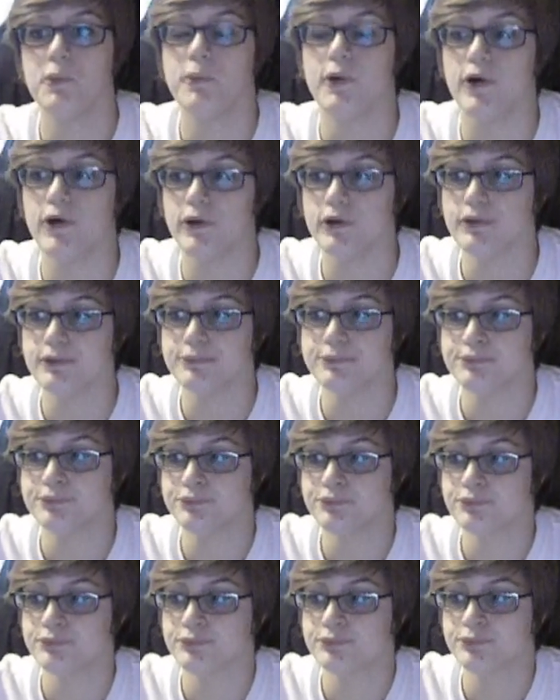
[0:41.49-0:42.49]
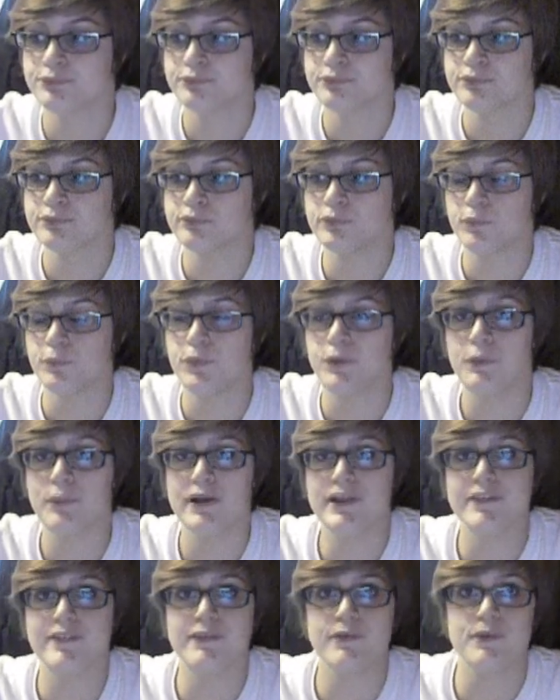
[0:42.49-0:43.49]
Well, we
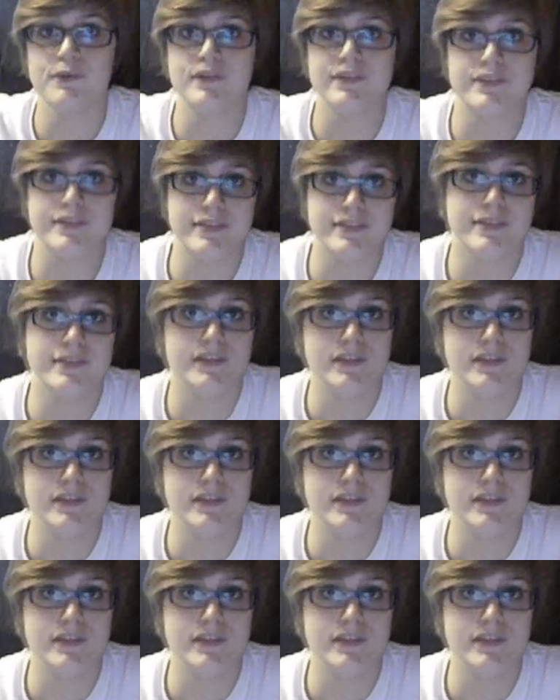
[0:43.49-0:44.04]
went to a